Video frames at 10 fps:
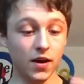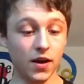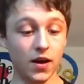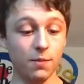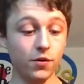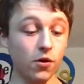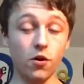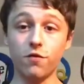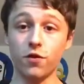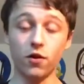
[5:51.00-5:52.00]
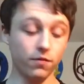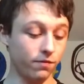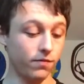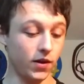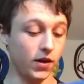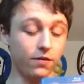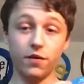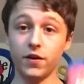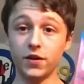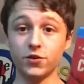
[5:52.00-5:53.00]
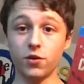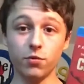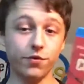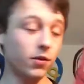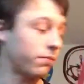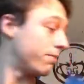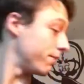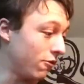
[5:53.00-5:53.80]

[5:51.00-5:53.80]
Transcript: But no, overall, a very enjoyable film.